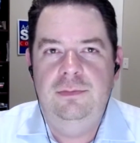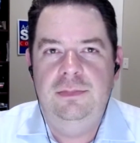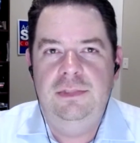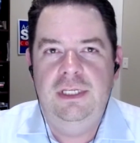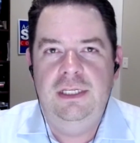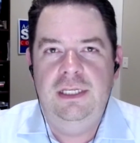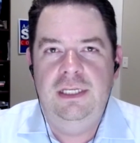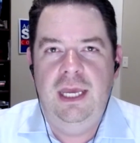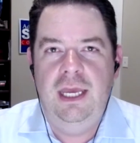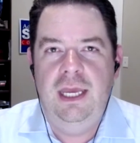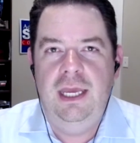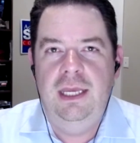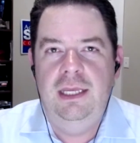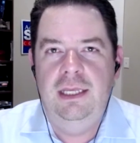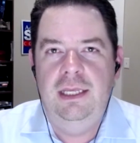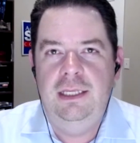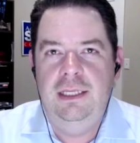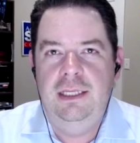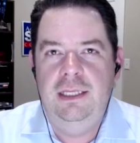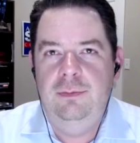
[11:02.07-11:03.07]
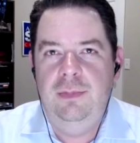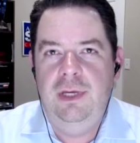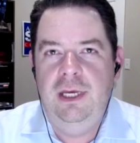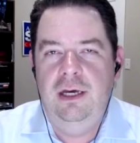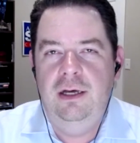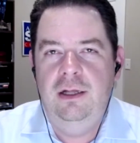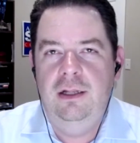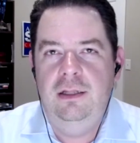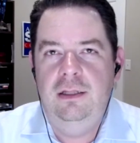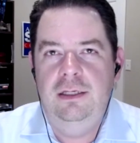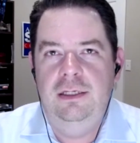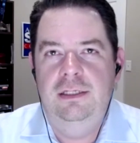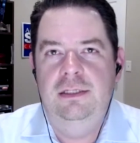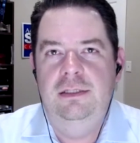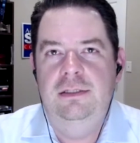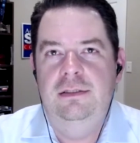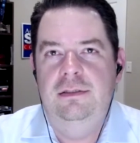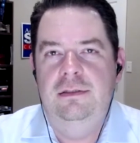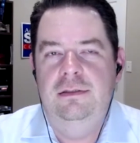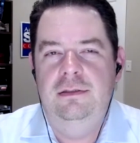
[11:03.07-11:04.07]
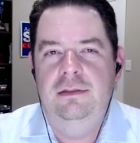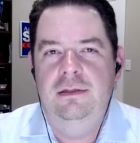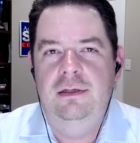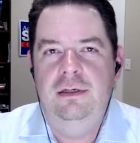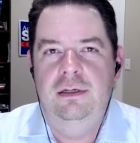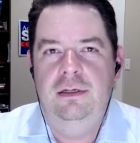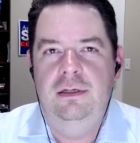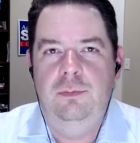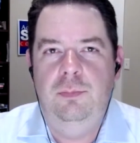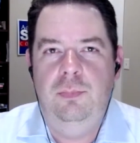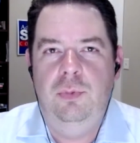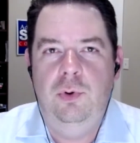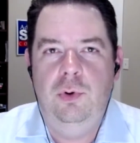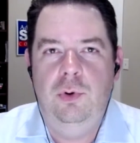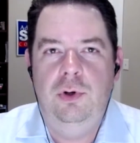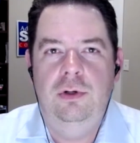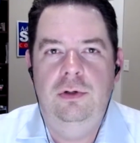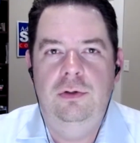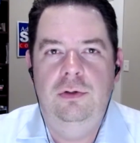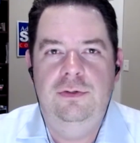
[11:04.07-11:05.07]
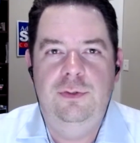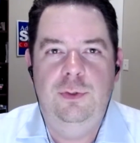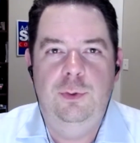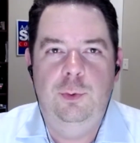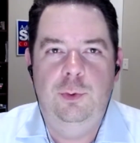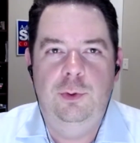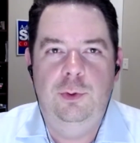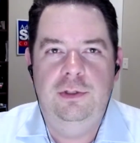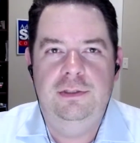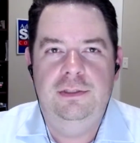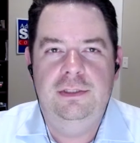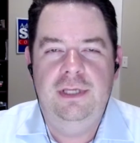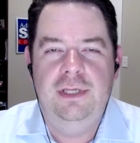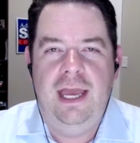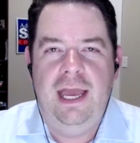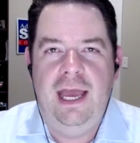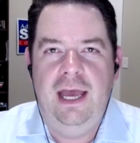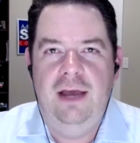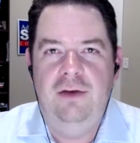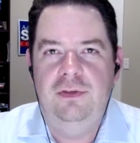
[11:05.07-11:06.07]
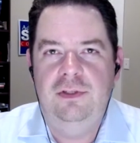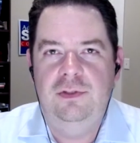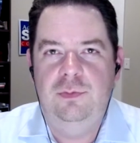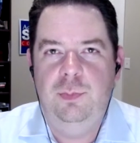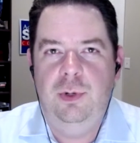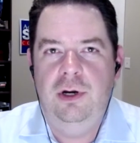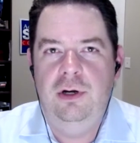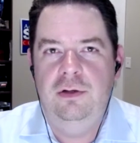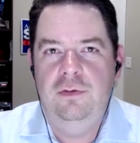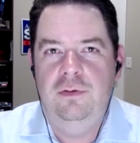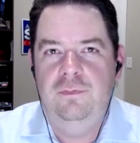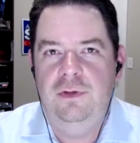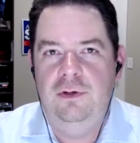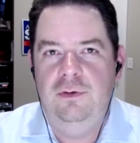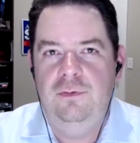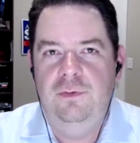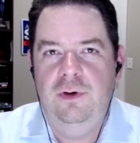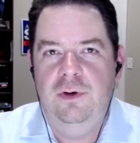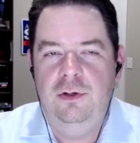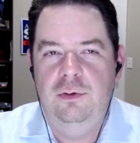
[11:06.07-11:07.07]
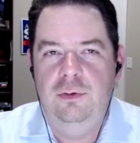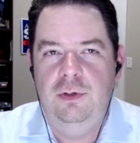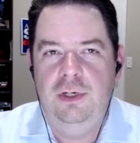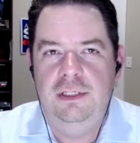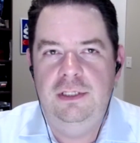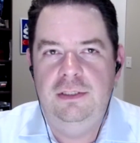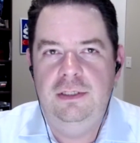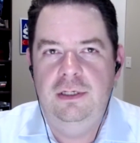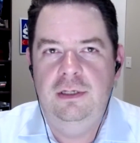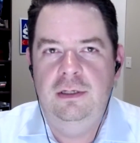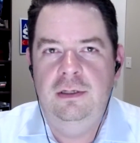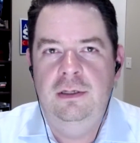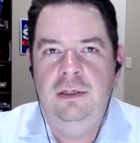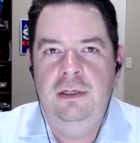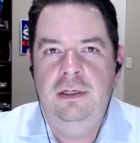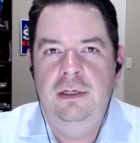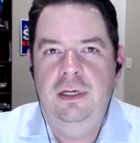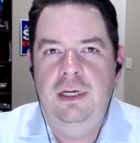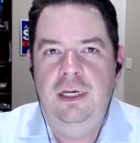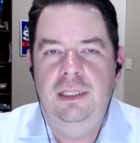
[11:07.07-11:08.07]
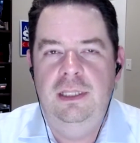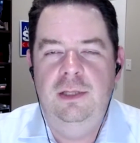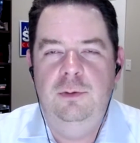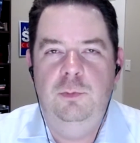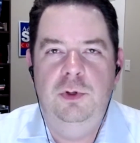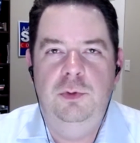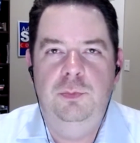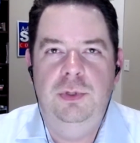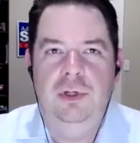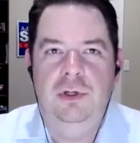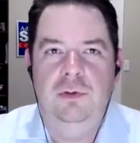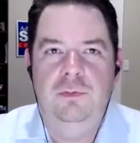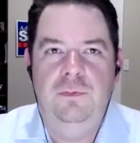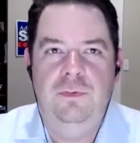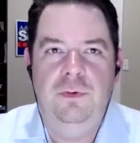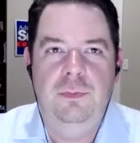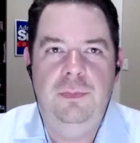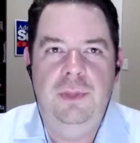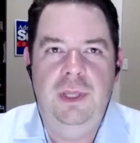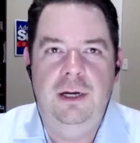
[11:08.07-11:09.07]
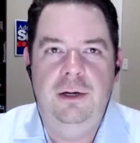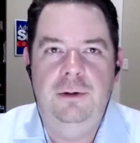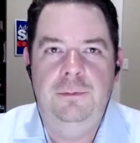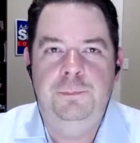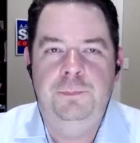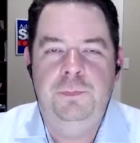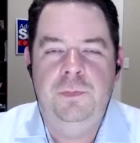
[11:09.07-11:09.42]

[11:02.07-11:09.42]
Today email is an important tool to have as part of your fundraising, and then we build from there.